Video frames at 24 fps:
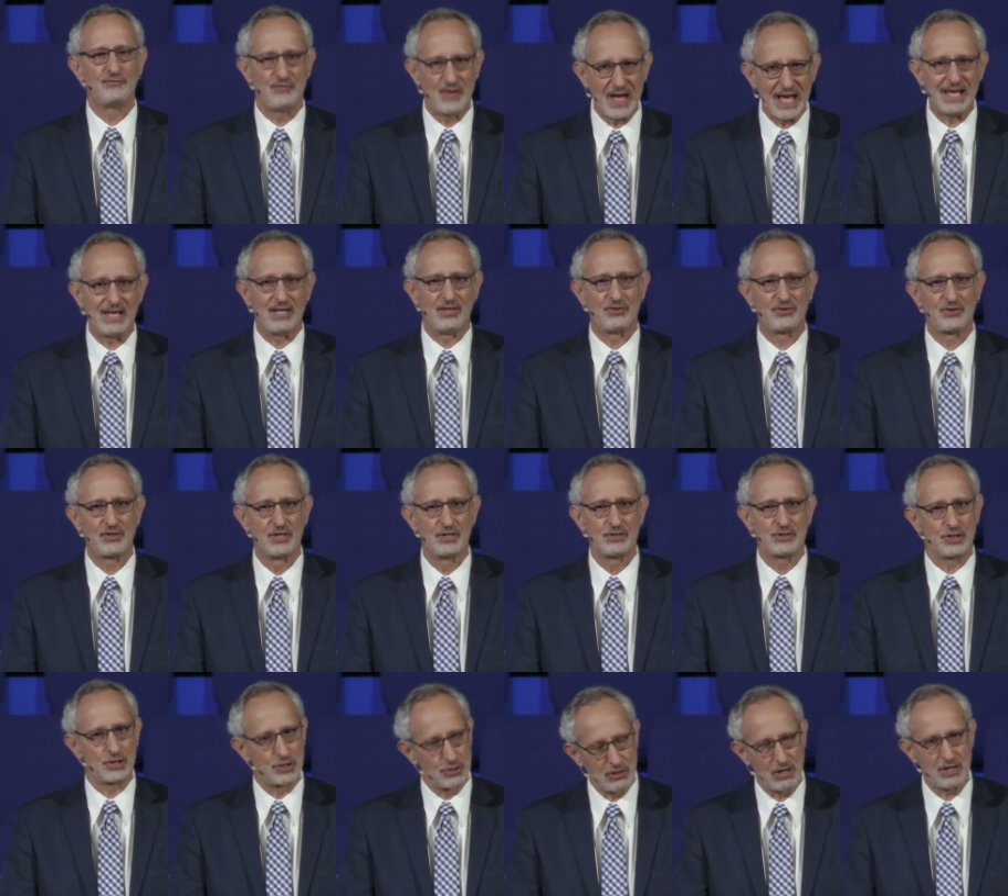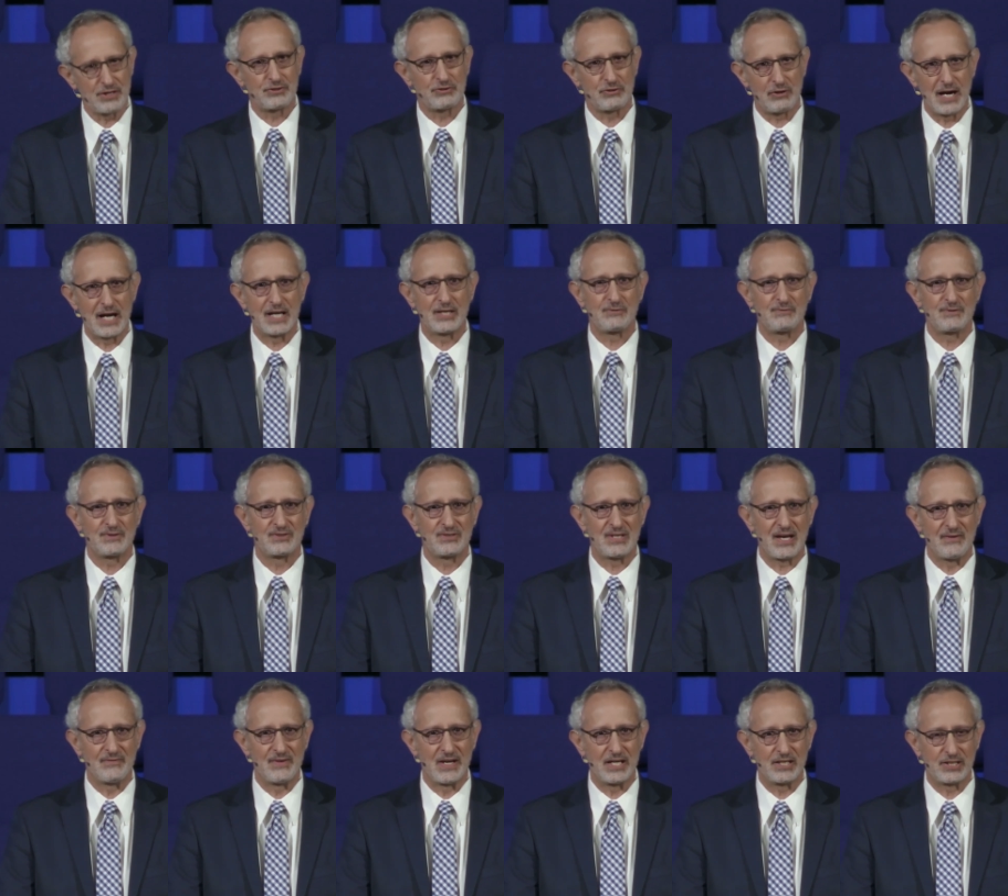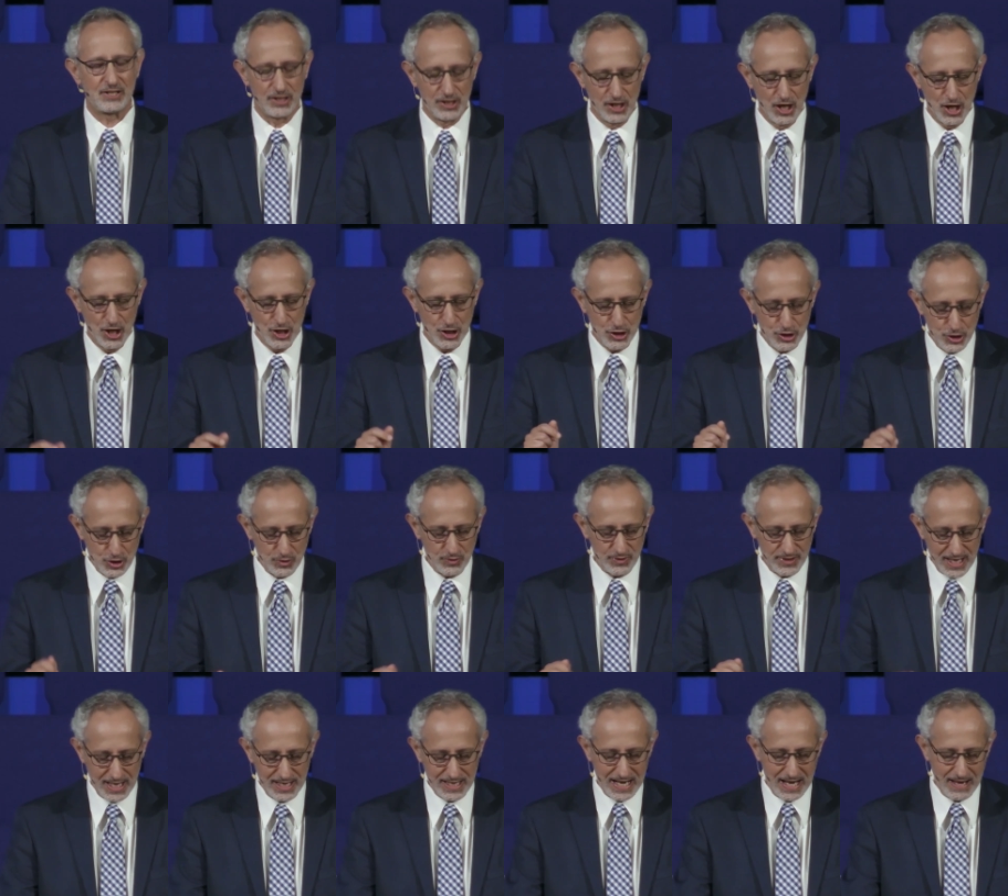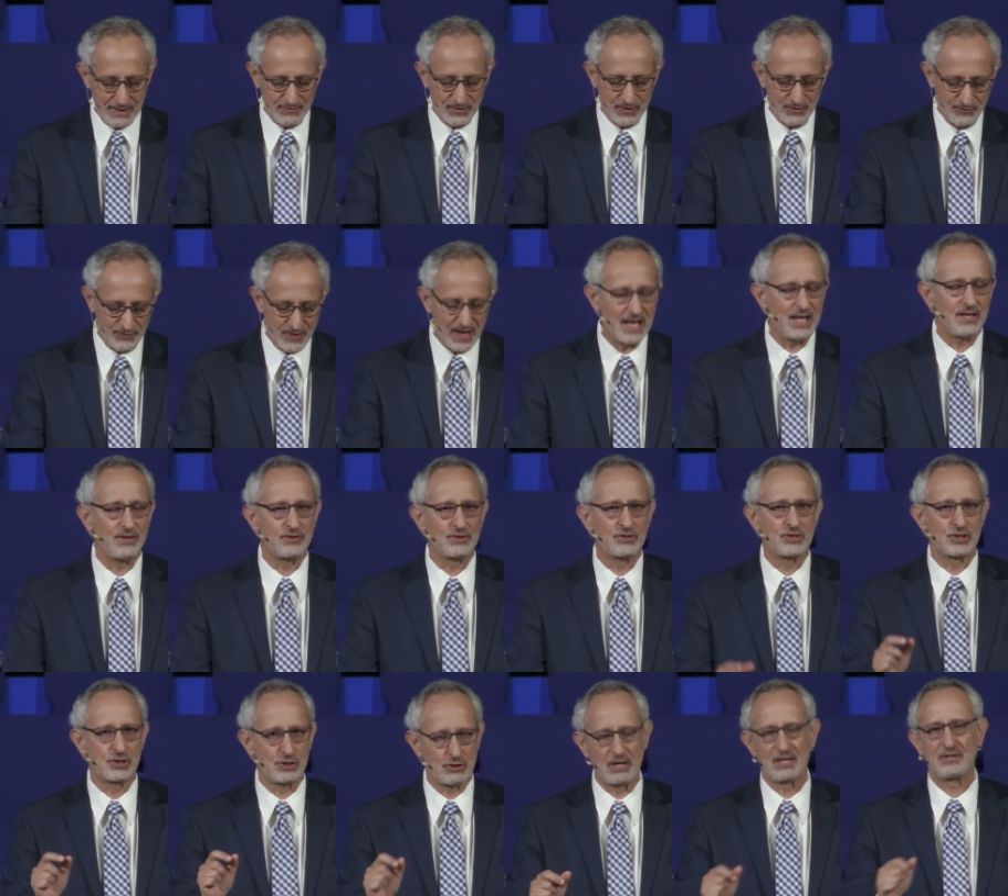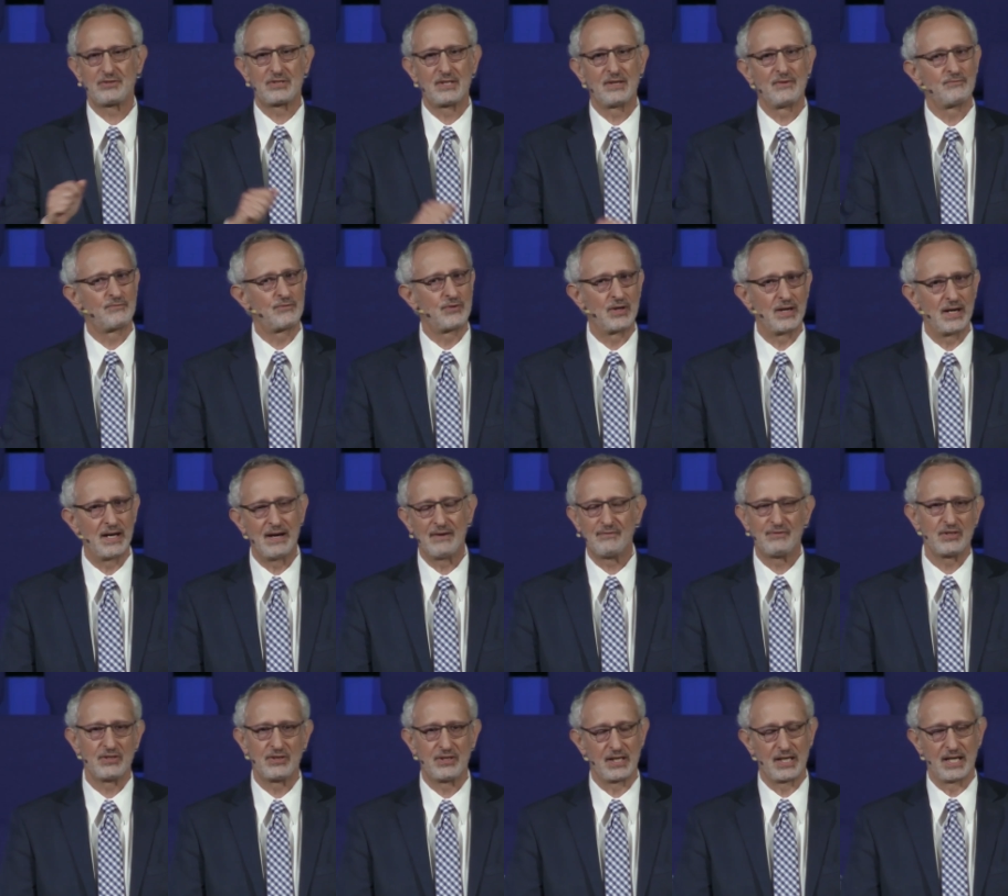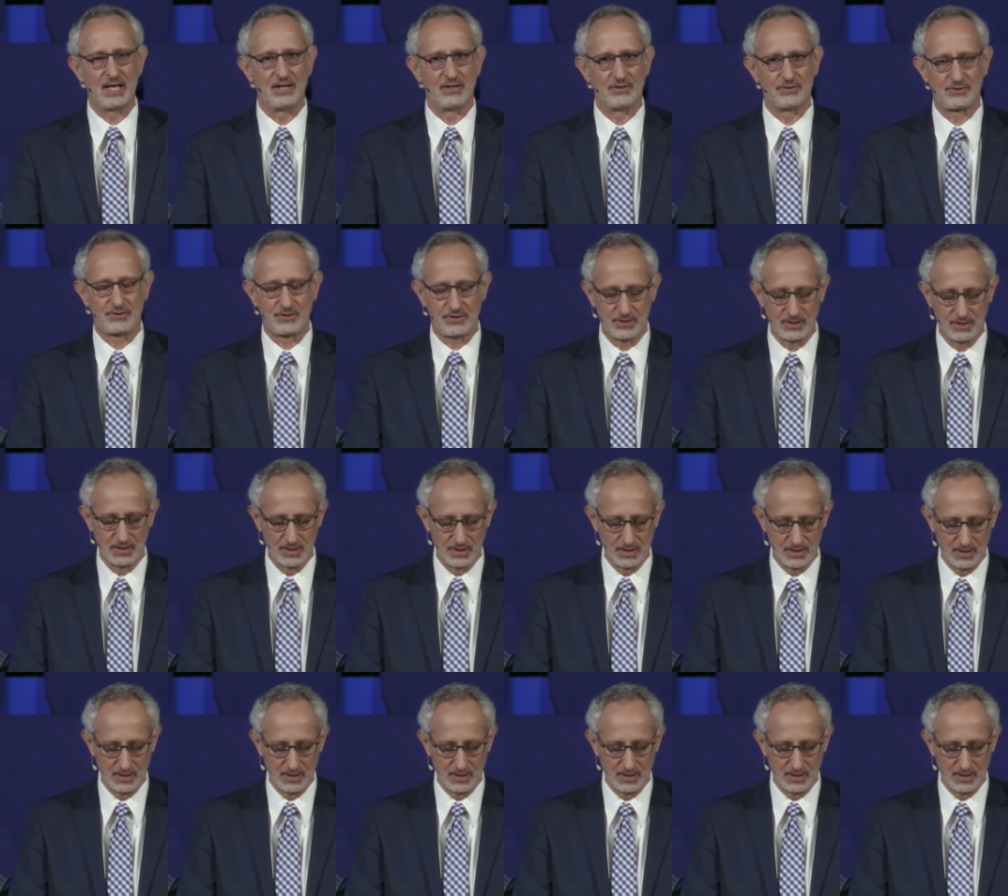faith to trust Christ for salvation. You then have the faith to trust Him for everything else.